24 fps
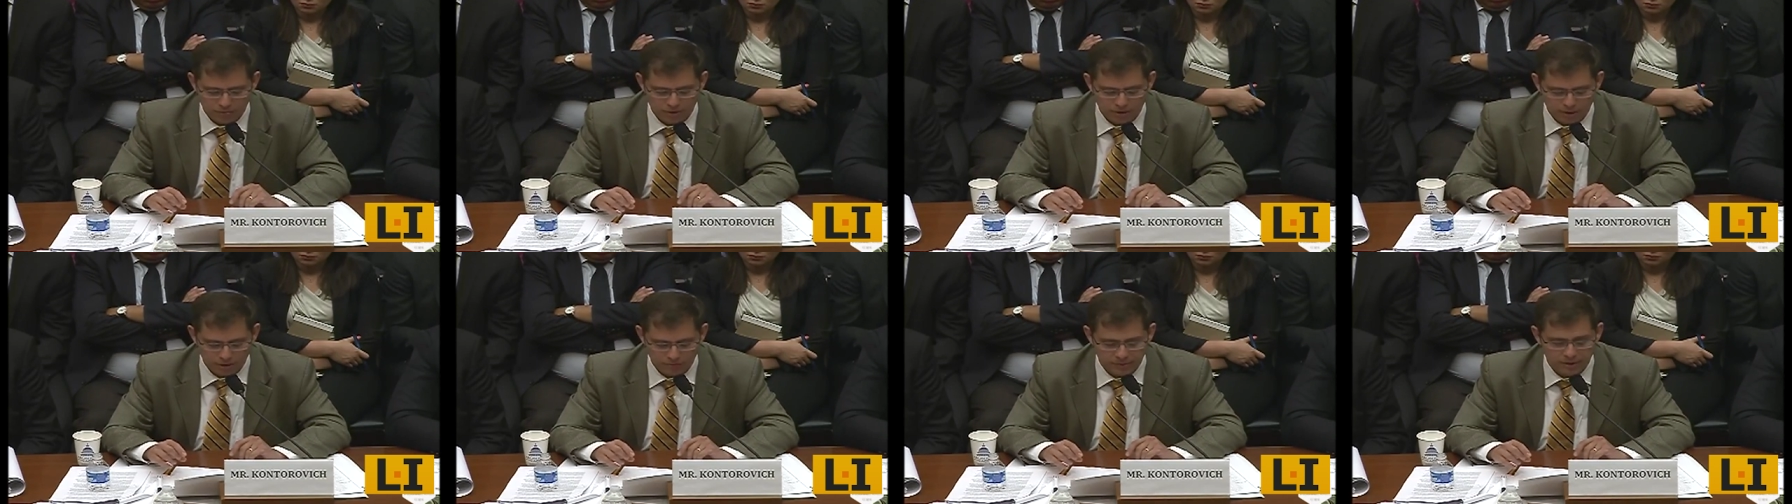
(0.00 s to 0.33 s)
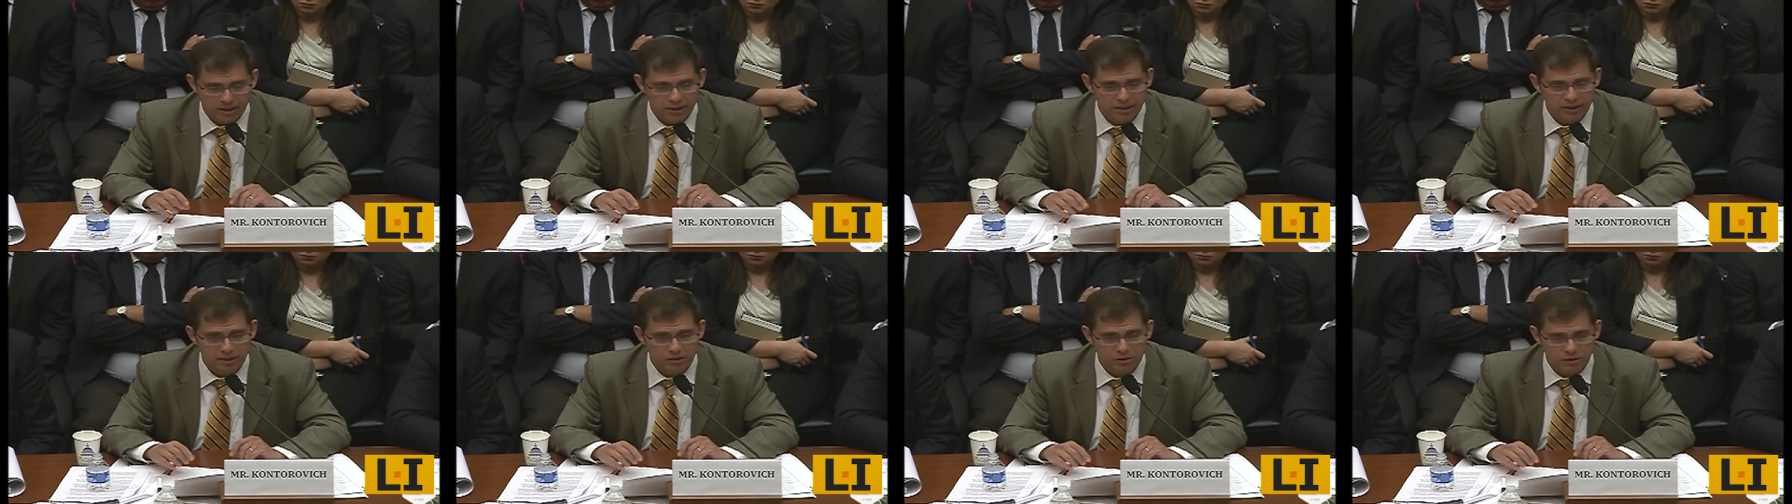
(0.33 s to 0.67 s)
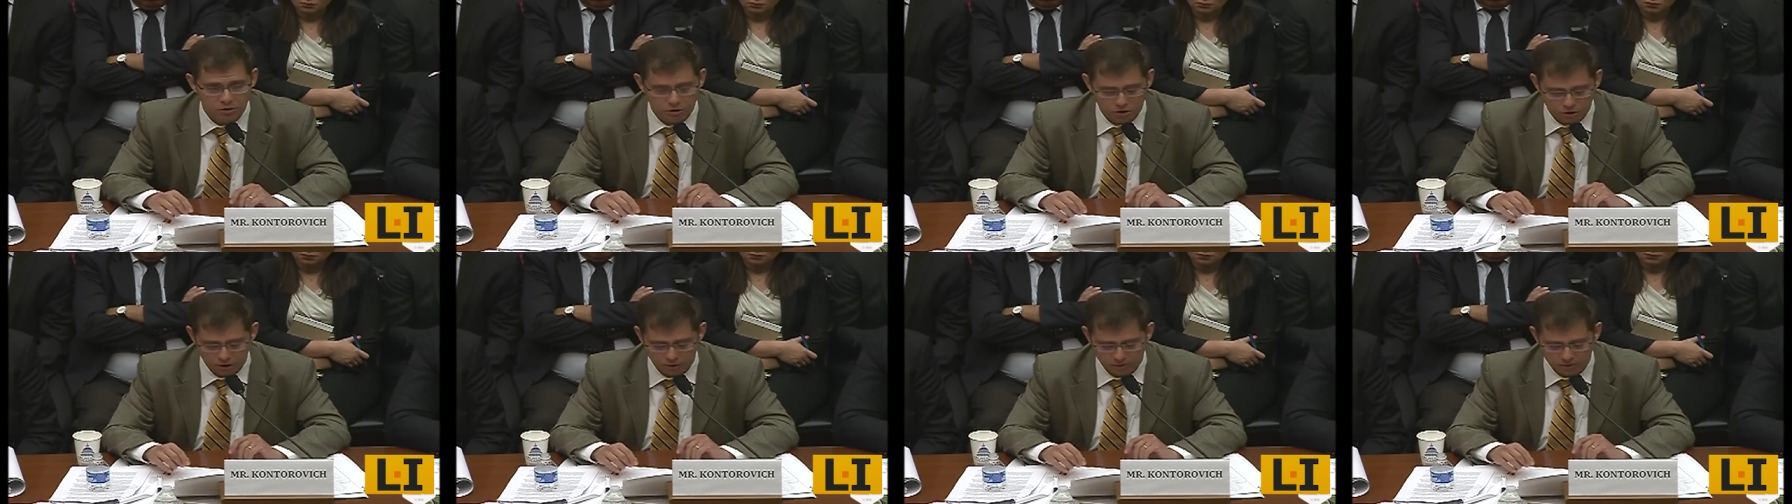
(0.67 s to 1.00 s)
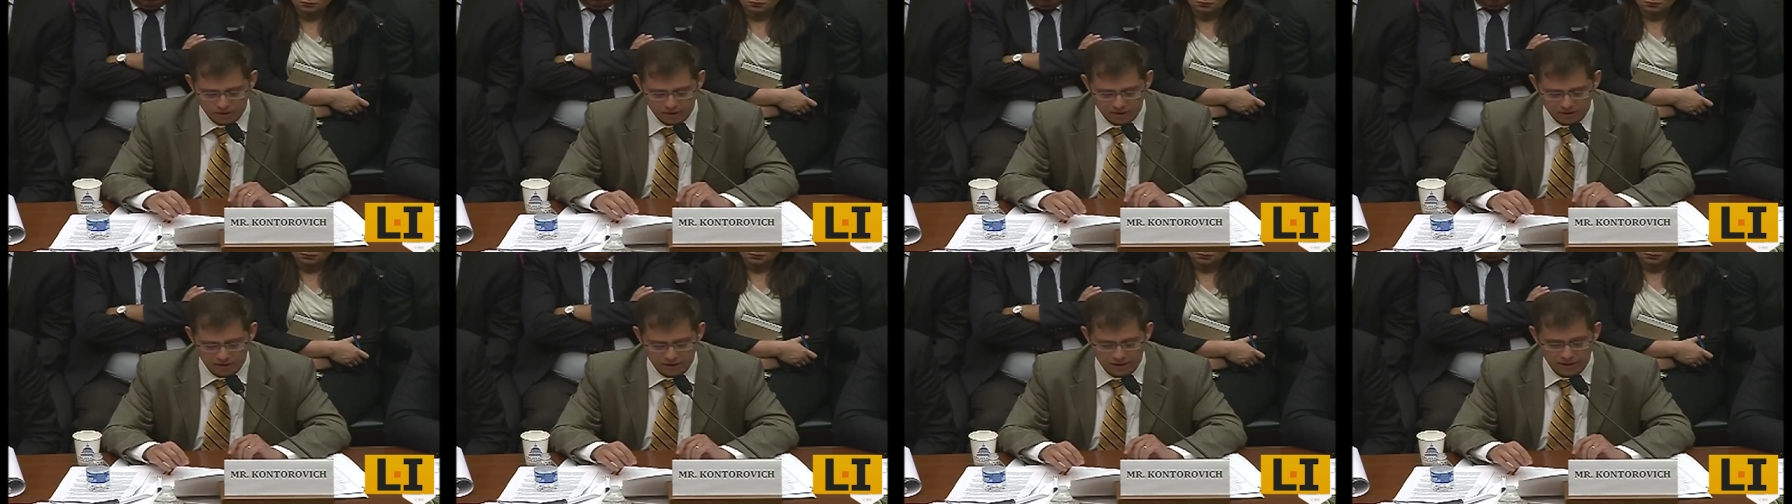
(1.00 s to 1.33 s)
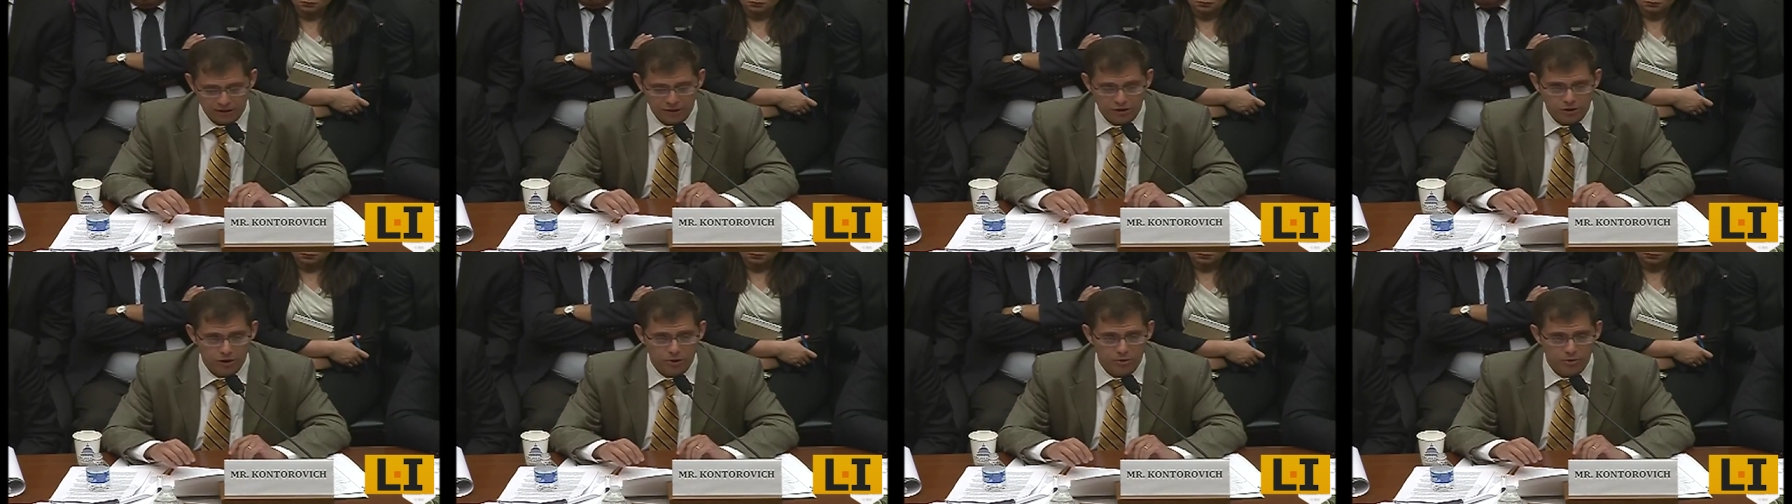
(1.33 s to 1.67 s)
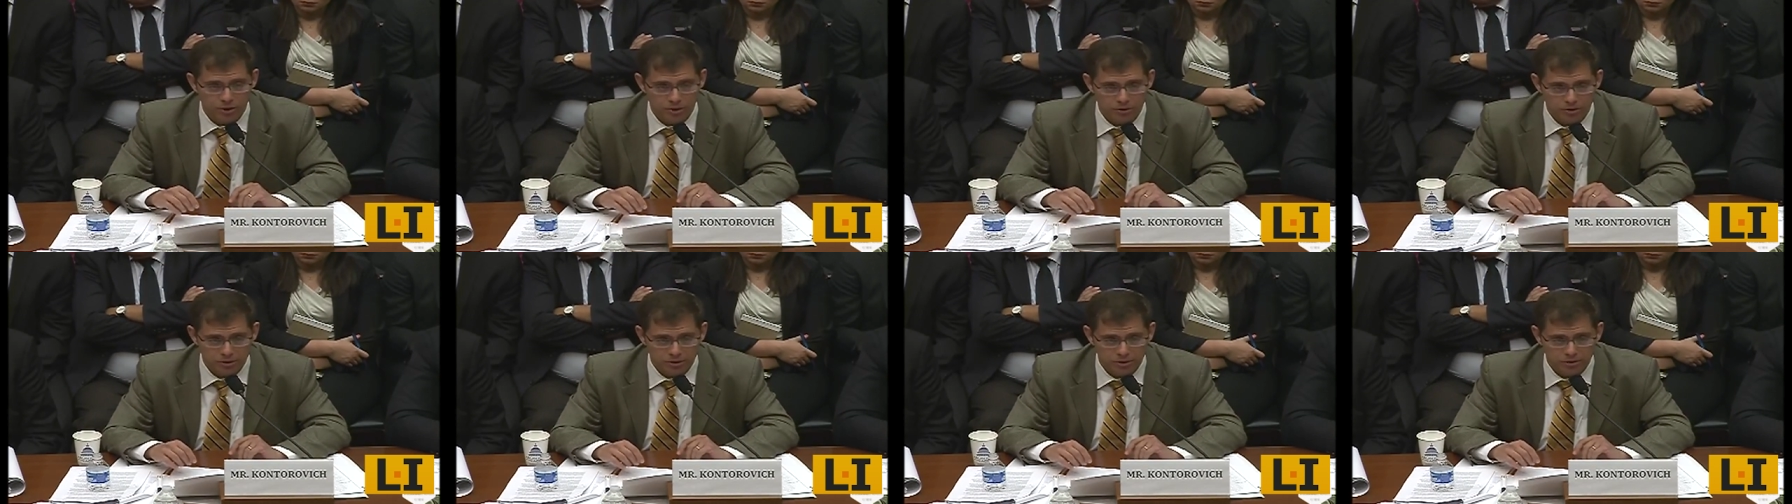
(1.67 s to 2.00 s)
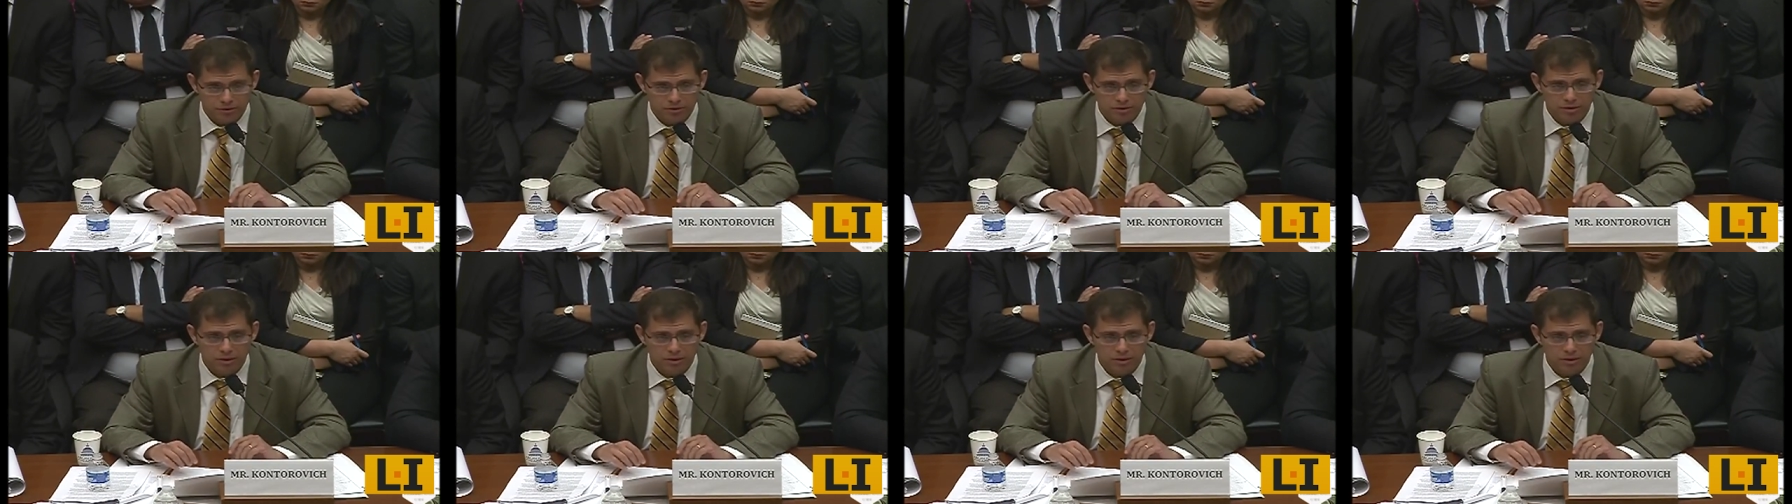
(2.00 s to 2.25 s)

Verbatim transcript: becoming indeterminate and incoherent.